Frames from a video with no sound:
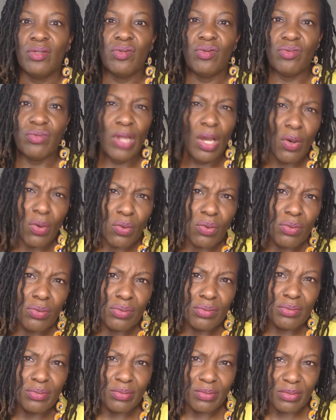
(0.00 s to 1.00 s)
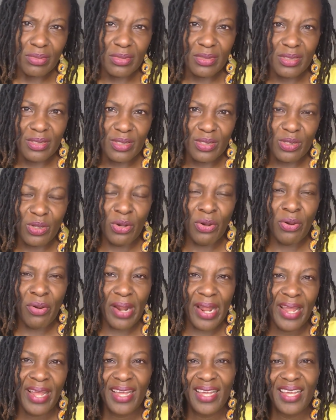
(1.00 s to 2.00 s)
no,
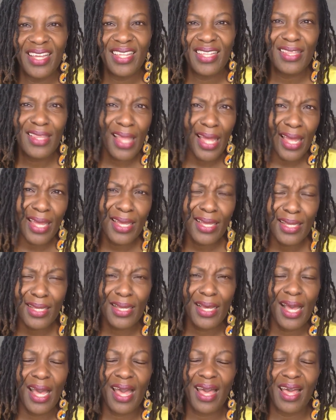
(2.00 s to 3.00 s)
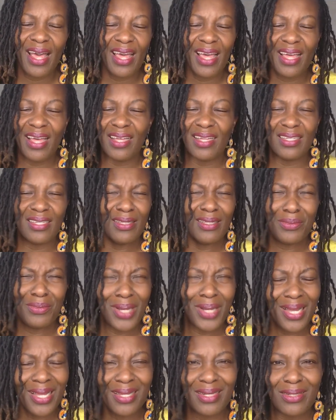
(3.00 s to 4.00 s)
right? Like,
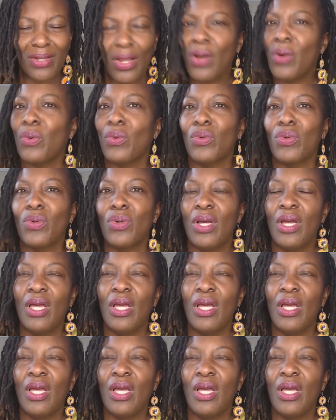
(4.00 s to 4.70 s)
what? No.